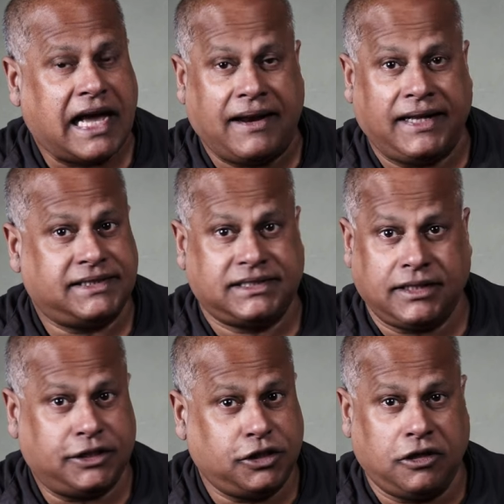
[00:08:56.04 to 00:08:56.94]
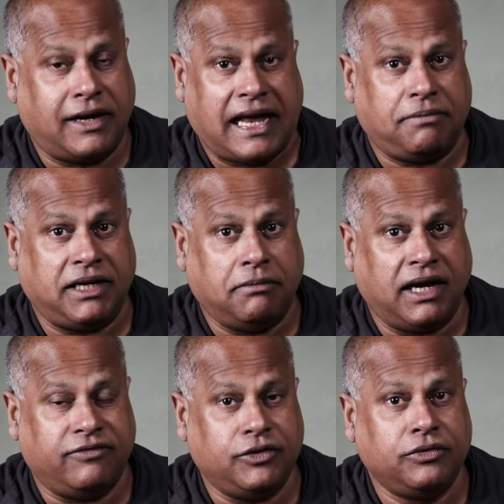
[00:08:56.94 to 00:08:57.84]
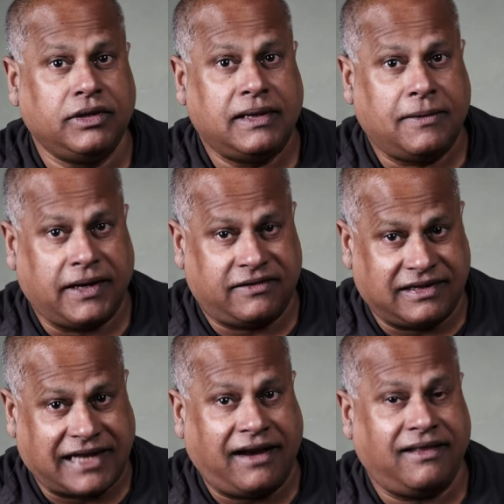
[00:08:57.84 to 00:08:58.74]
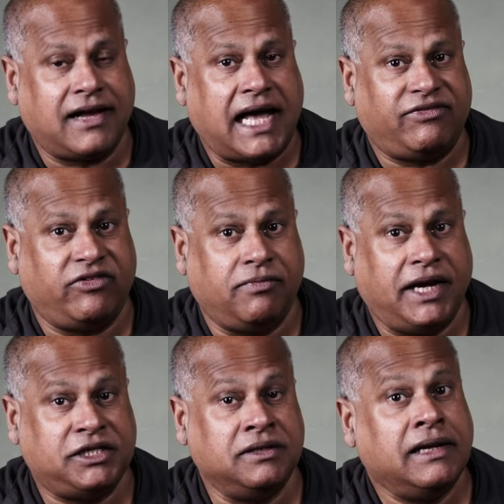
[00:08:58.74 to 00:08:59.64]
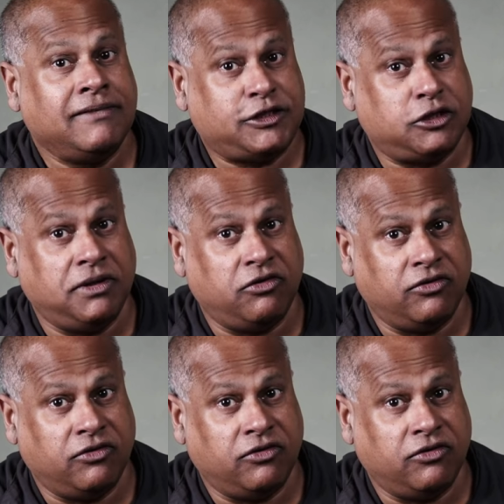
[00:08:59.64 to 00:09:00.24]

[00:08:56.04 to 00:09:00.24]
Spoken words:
And it should not happen, in my view. It's exactly the kind of information that should be